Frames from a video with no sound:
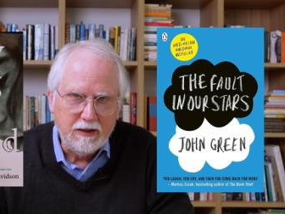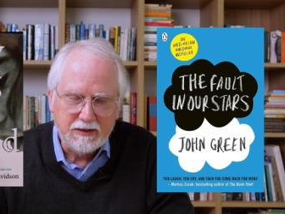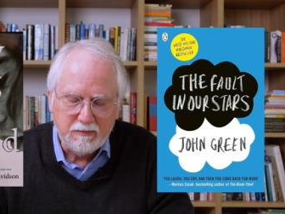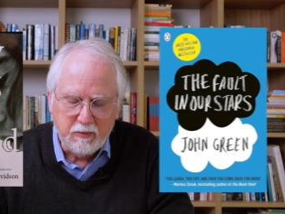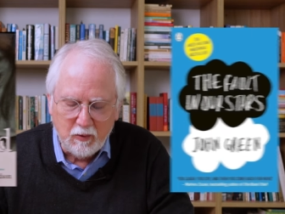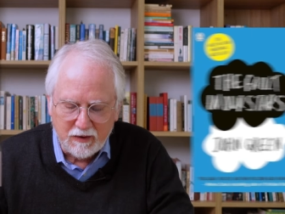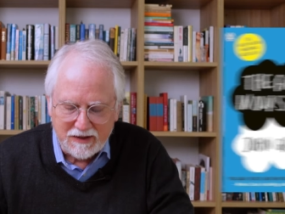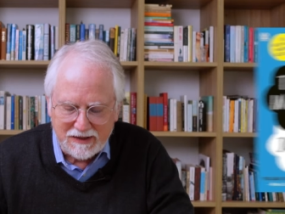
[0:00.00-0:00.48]

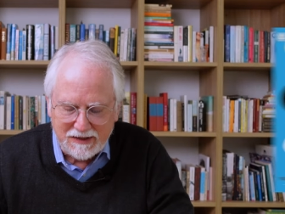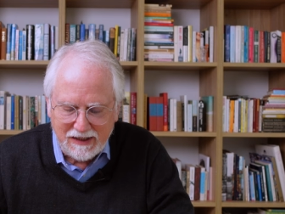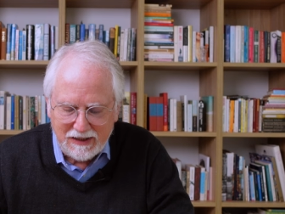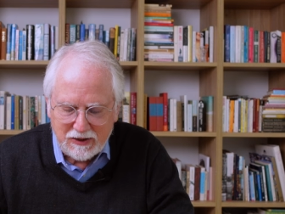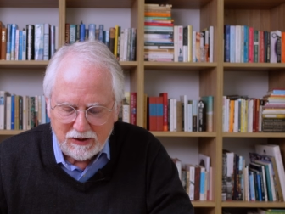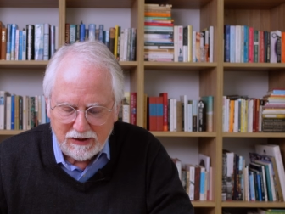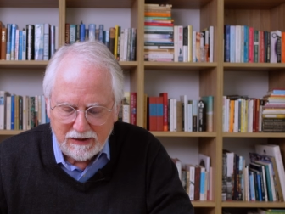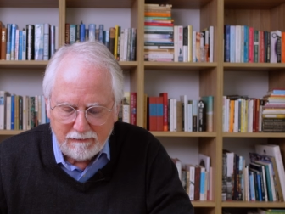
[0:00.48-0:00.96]
much more
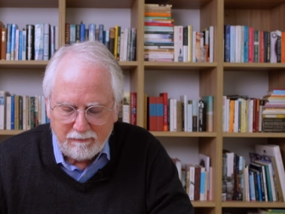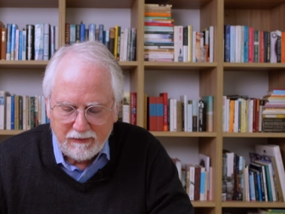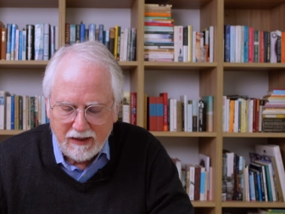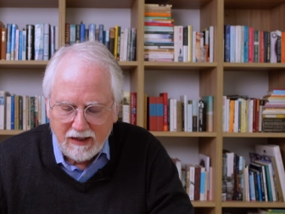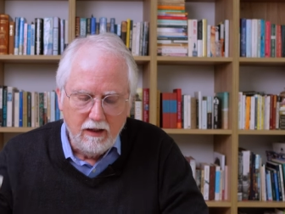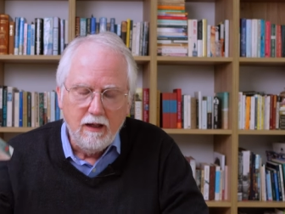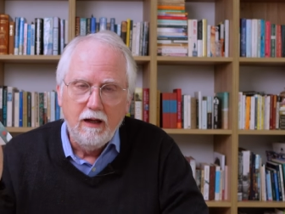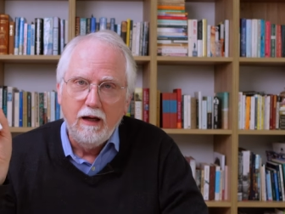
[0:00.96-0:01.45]
attention.
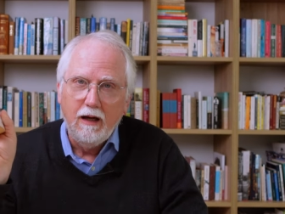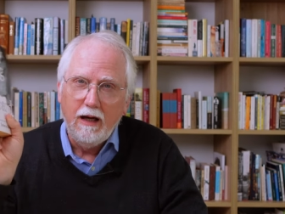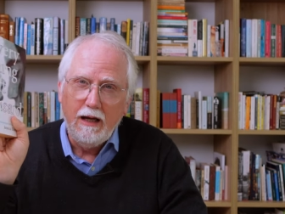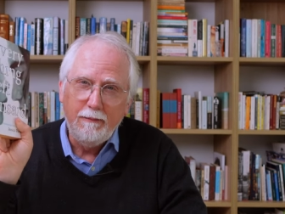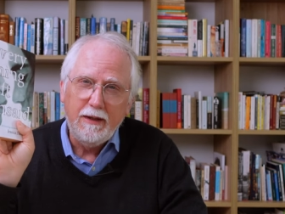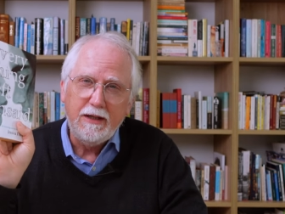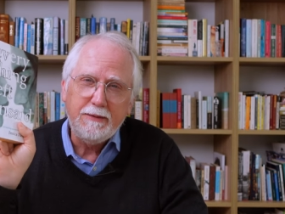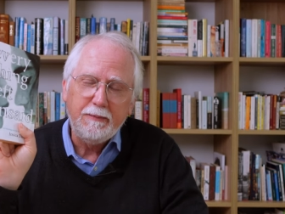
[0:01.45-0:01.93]
I
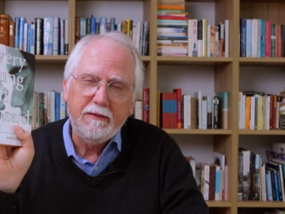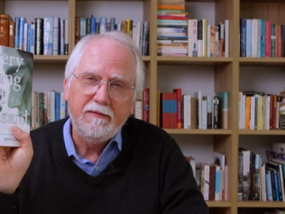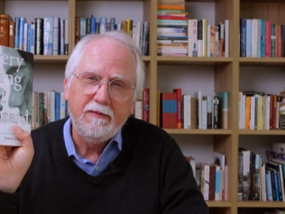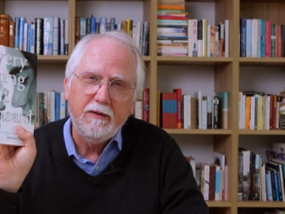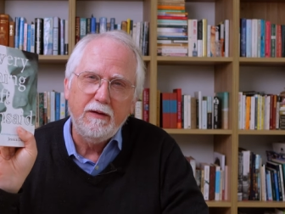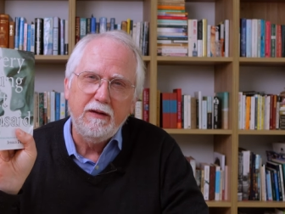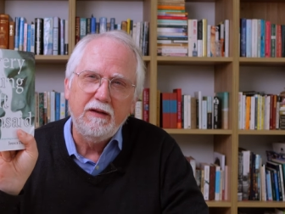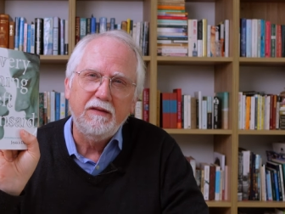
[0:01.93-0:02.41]
much
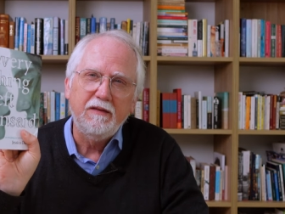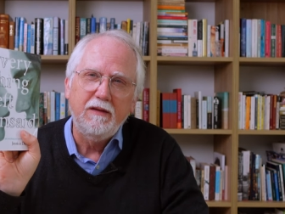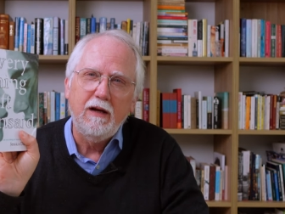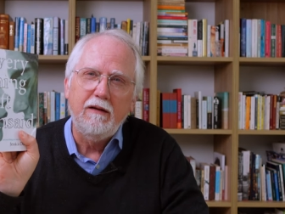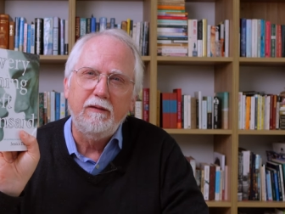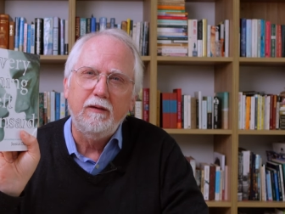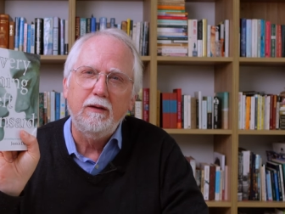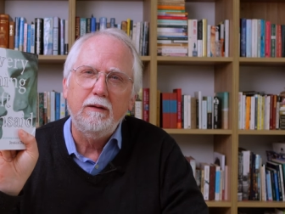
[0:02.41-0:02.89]
prefer this
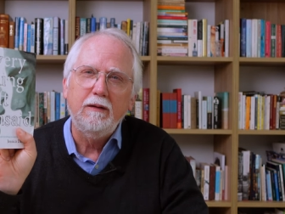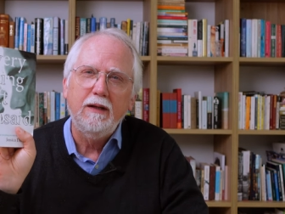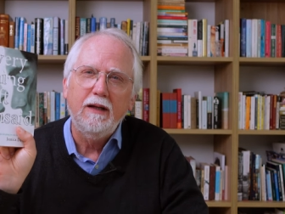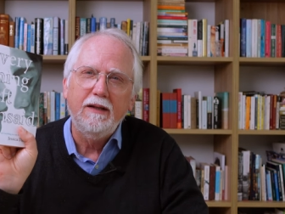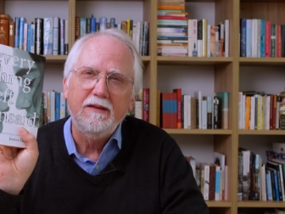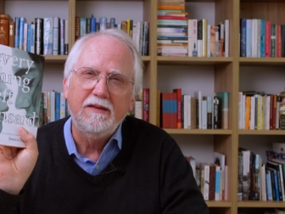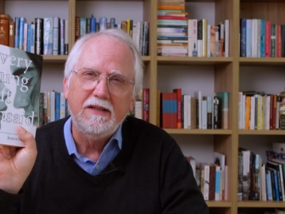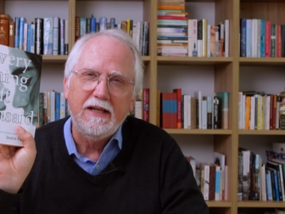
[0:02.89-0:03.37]
novel
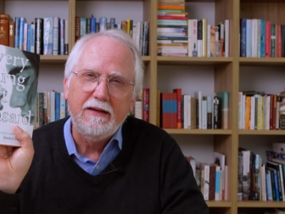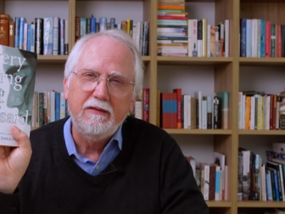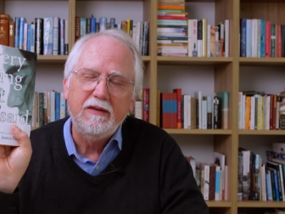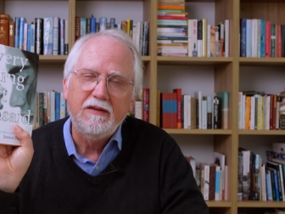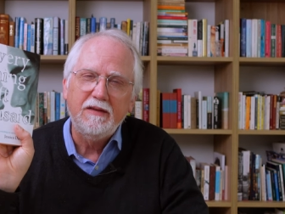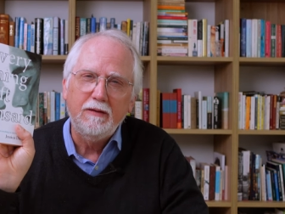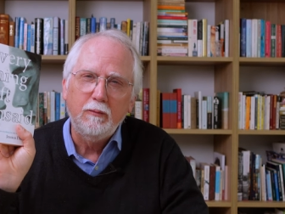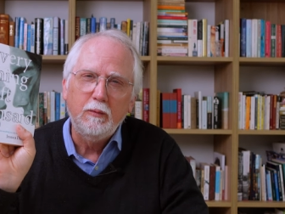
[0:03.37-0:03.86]
as
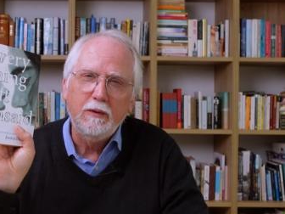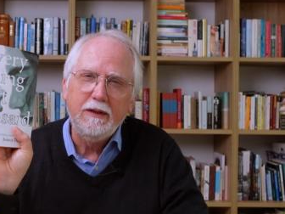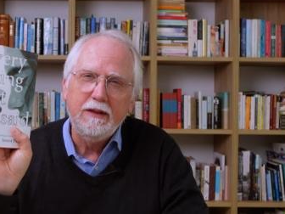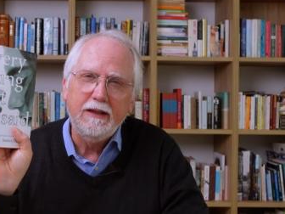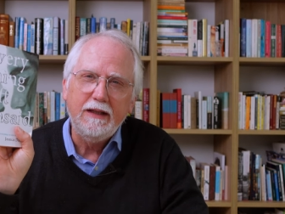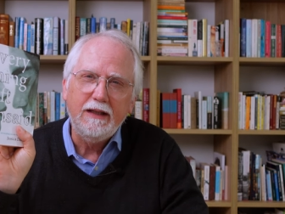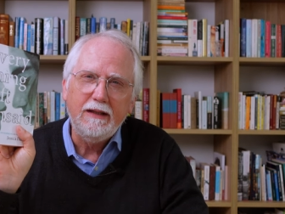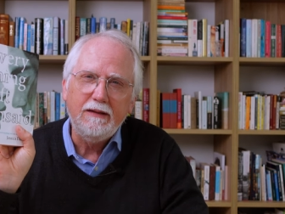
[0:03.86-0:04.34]
Davidson
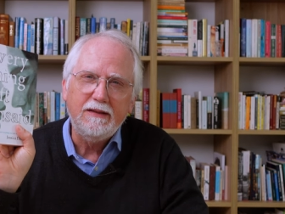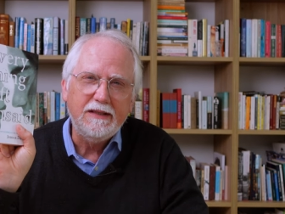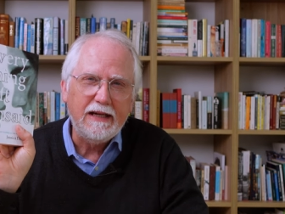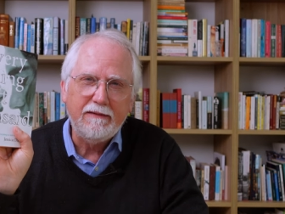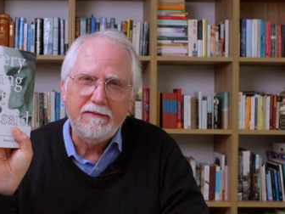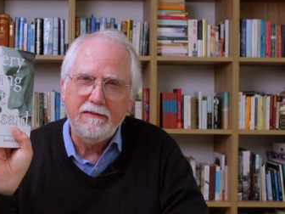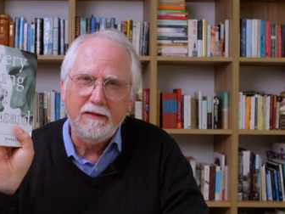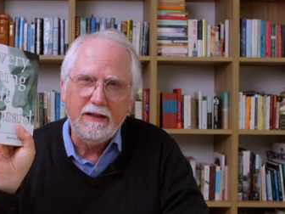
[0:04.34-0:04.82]
really
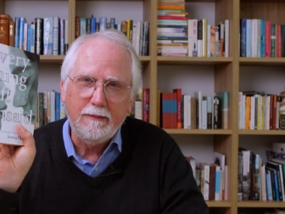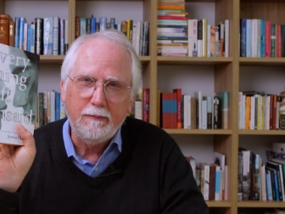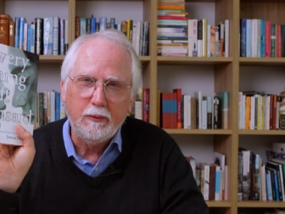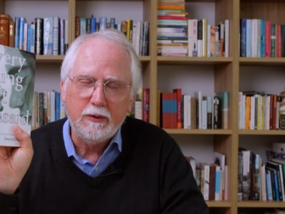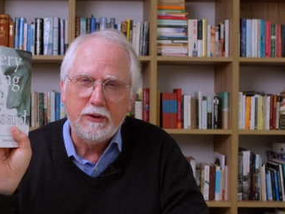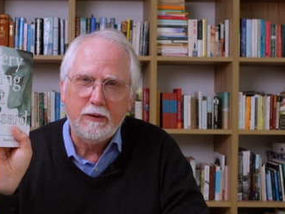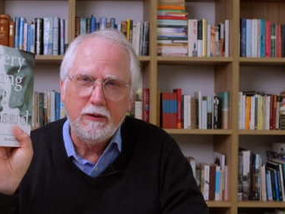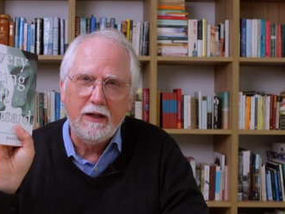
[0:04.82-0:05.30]
deftly
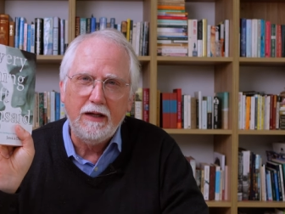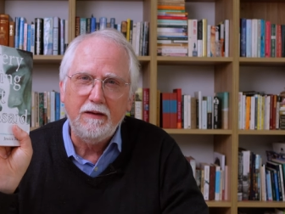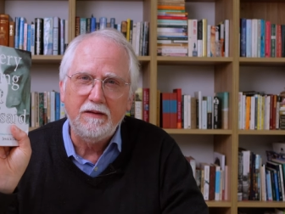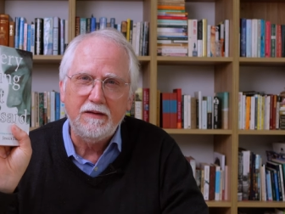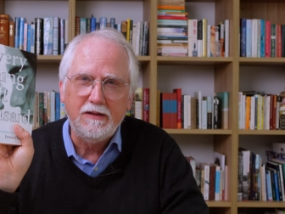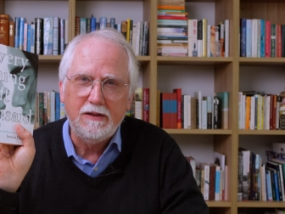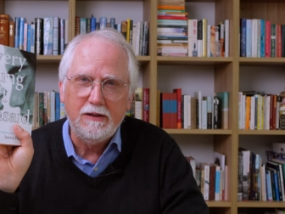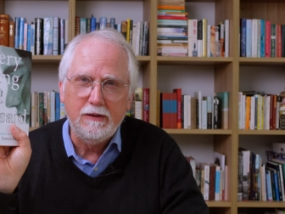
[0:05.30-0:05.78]
portrays
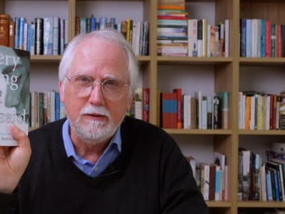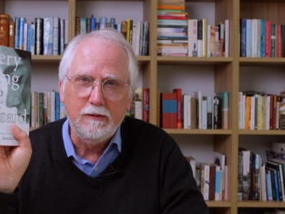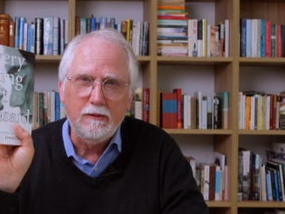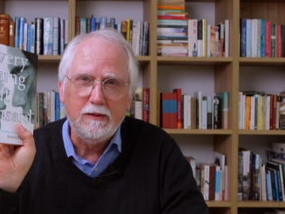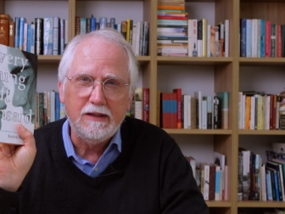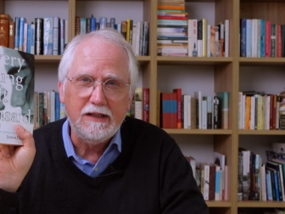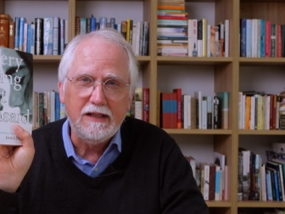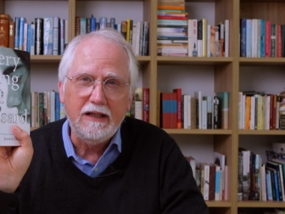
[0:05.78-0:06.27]
the
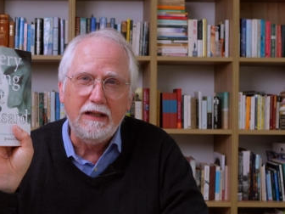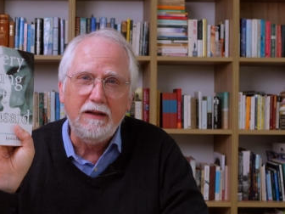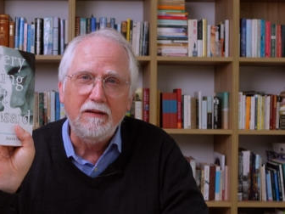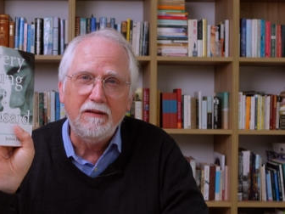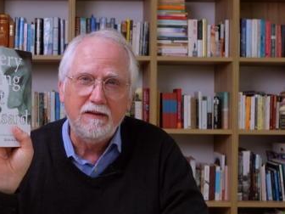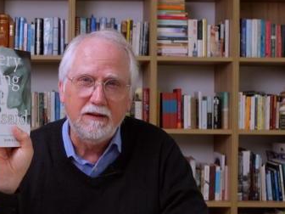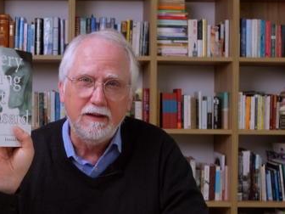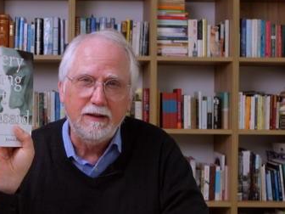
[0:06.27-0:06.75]
two
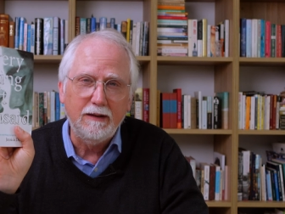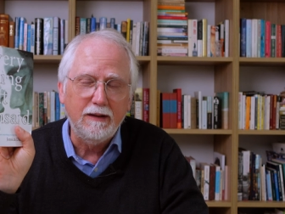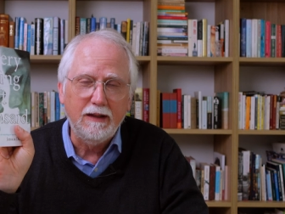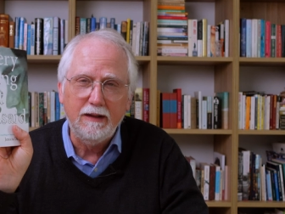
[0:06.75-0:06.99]
teens in, a,